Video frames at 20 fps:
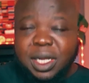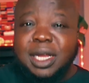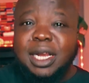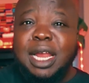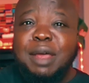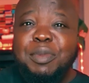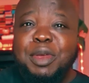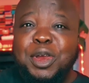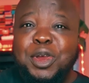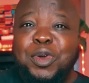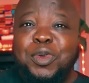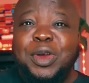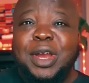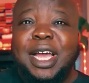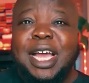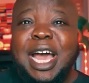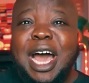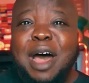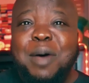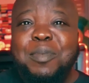Let me know in the
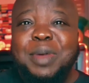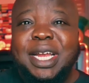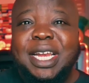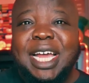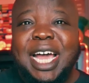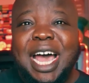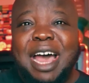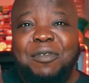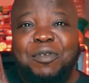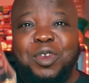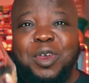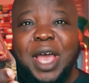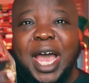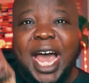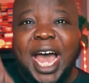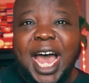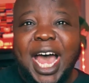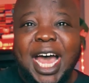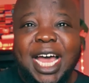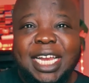comment, have you
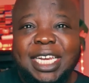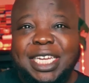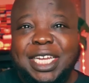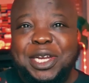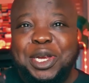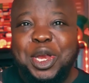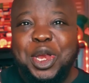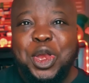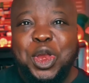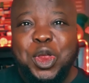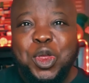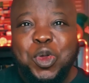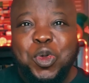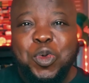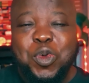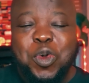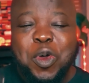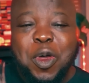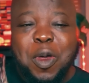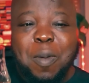had the
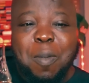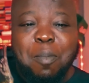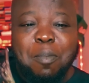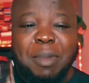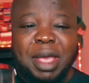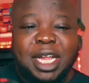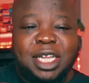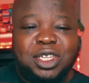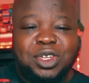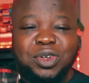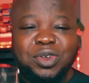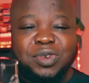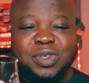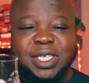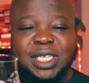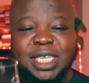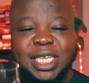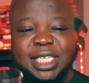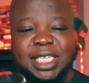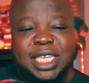new
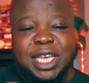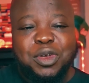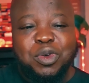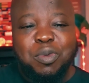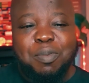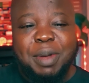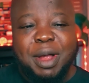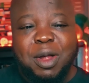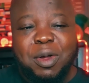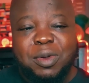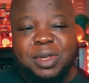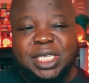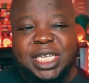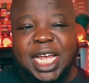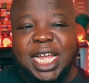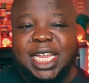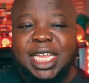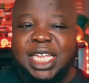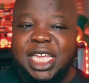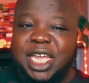Michter's single barrel
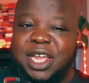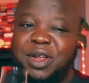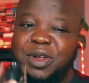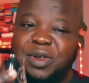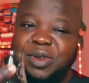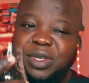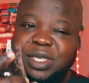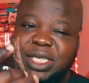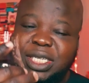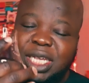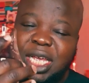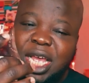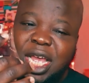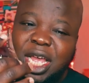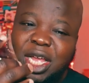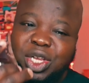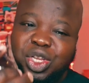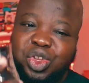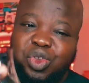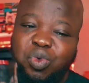10 years
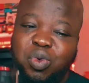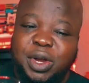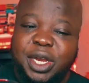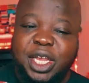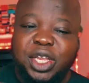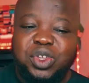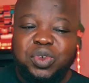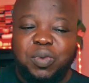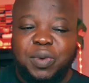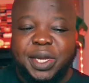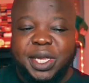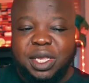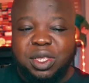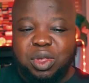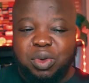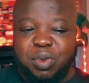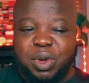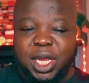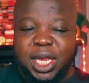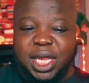
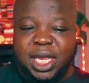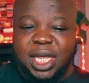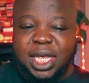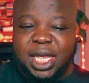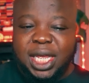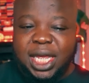2023?